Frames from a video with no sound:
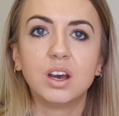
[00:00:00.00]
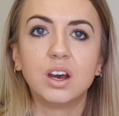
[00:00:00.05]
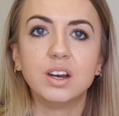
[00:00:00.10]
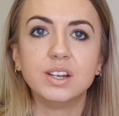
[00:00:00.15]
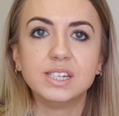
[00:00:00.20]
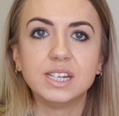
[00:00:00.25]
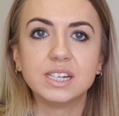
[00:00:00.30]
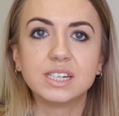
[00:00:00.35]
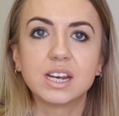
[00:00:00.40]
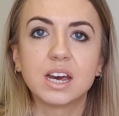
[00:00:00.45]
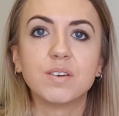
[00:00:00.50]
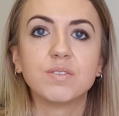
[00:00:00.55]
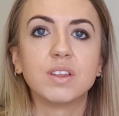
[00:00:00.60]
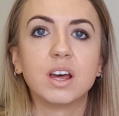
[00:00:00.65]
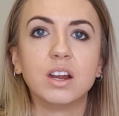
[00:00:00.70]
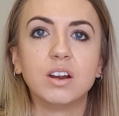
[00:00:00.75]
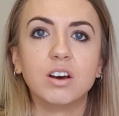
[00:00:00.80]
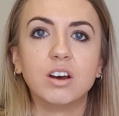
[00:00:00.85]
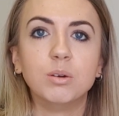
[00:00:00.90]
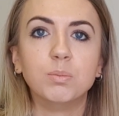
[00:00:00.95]
I did have
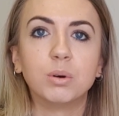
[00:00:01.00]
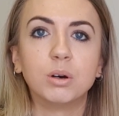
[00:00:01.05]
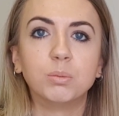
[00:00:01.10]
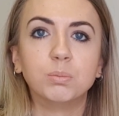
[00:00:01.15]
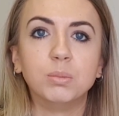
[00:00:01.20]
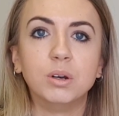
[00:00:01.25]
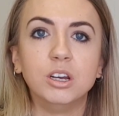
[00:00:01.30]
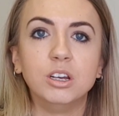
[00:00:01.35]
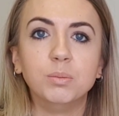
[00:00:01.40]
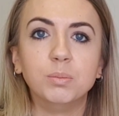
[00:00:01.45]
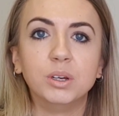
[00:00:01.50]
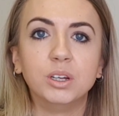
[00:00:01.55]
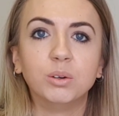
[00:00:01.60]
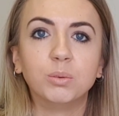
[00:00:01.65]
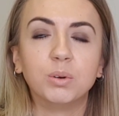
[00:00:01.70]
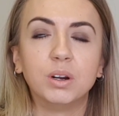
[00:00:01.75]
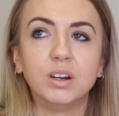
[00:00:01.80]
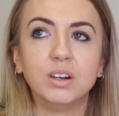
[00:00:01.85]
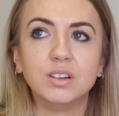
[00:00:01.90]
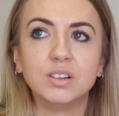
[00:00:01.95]
that light bulb moment,
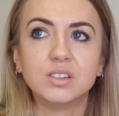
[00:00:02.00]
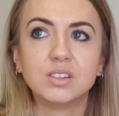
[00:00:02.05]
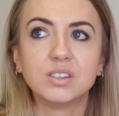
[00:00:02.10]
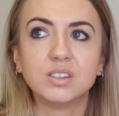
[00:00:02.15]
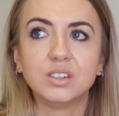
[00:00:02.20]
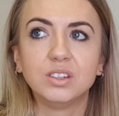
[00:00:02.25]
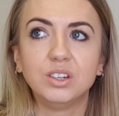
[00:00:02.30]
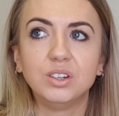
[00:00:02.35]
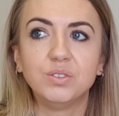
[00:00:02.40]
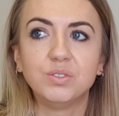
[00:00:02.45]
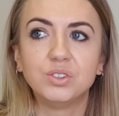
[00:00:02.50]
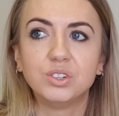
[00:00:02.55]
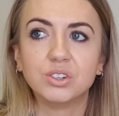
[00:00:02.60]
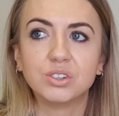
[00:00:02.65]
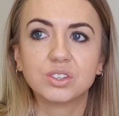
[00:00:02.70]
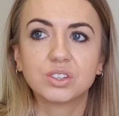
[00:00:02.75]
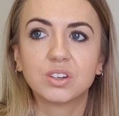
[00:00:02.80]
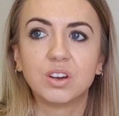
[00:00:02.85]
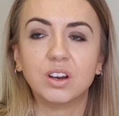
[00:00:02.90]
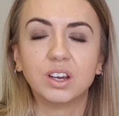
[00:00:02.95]
whereas you've
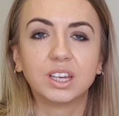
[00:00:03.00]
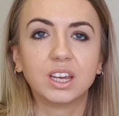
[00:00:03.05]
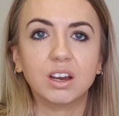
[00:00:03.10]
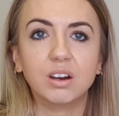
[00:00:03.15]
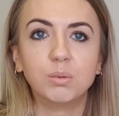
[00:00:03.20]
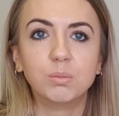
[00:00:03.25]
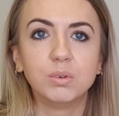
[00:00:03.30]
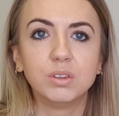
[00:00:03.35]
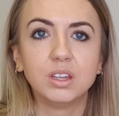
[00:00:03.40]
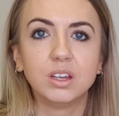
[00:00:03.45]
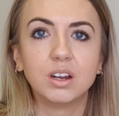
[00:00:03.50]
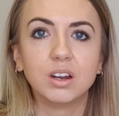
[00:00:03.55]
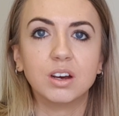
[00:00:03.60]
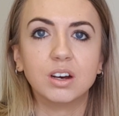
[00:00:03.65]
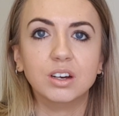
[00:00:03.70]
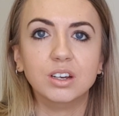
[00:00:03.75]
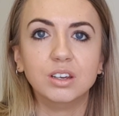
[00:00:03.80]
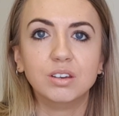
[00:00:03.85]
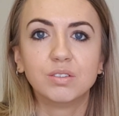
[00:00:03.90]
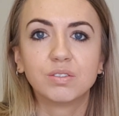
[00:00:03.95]
just got to get on with your
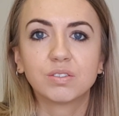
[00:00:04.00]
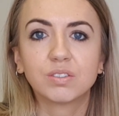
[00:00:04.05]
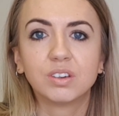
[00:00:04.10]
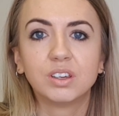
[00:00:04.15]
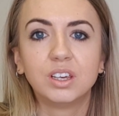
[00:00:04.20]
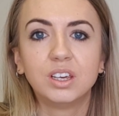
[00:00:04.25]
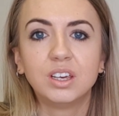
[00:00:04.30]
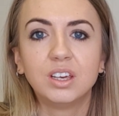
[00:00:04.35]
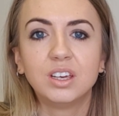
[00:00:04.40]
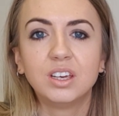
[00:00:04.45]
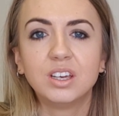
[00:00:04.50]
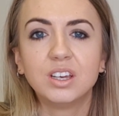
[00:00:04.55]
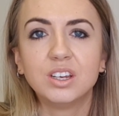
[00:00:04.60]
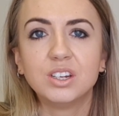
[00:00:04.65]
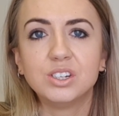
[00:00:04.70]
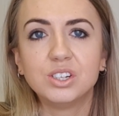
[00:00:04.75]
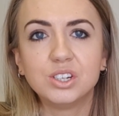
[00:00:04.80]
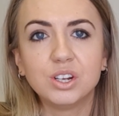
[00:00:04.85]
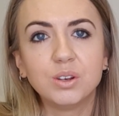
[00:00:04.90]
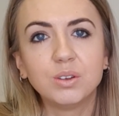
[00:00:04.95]
life,
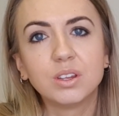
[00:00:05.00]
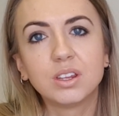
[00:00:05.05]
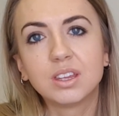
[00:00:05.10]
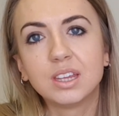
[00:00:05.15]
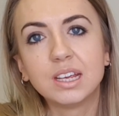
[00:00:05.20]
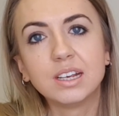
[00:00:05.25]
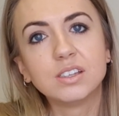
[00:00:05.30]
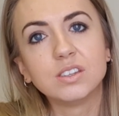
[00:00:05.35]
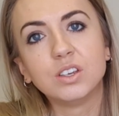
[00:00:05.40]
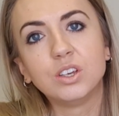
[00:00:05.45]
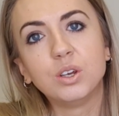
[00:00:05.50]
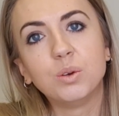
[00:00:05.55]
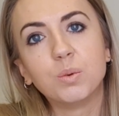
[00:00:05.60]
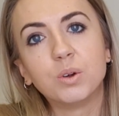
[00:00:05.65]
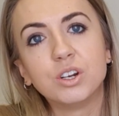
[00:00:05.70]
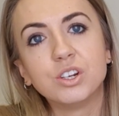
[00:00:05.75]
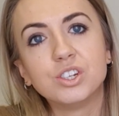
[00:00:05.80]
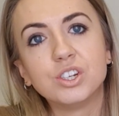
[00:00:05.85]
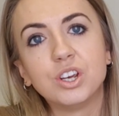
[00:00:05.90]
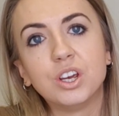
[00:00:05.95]
do the things that you
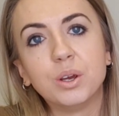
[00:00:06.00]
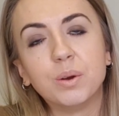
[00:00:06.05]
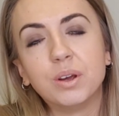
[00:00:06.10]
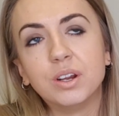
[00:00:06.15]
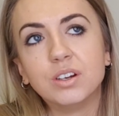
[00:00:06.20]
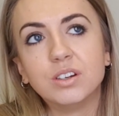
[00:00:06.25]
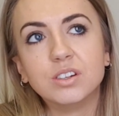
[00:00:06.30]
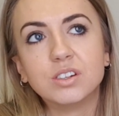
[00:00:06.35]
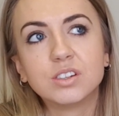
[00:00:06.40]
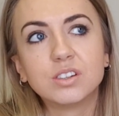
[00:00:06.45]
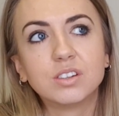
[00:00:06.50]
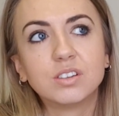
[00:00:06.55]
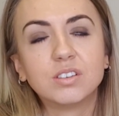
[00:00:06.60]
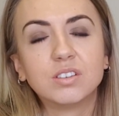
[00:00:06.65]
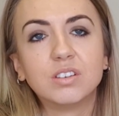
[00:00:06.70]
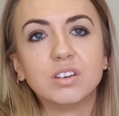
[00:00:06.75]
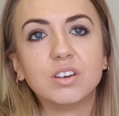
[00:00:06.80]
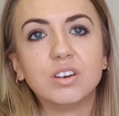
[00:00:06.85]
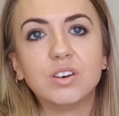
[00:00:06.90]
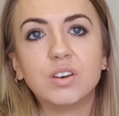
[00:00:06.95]
want to do and
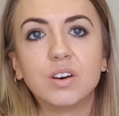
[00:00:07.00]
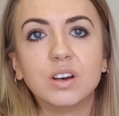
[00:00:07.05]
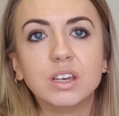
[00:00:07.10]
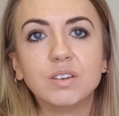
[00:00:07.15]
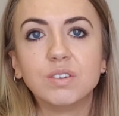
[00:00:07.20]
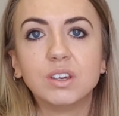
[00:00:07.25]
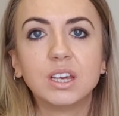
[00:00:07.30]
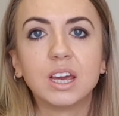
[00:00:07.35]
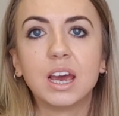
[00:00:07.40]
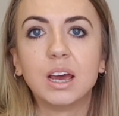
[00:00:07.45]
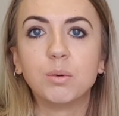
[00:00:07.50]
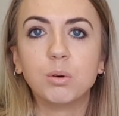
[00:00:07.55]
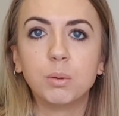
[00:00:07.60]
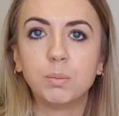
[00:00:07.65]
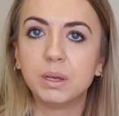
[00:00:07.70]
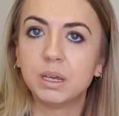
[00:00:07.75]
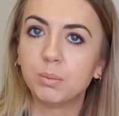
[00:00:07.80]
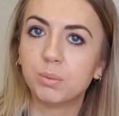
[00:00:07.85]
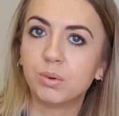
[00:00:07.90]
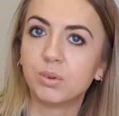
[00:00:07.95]
not even care what
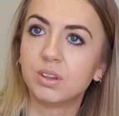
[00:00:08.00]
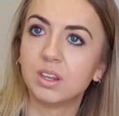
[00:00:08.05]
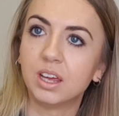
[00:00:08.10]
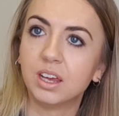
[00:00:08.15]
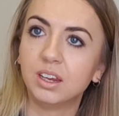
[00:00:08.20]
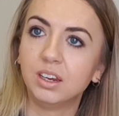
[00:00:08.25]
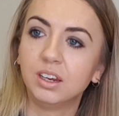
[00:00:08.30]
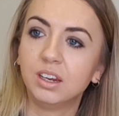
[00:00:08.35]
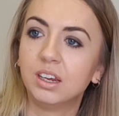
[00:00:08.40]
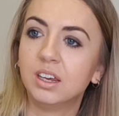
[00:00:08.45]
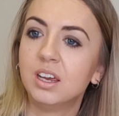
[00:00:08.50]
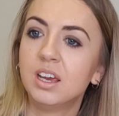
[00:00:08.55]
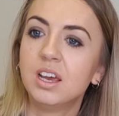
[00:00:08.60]
people think.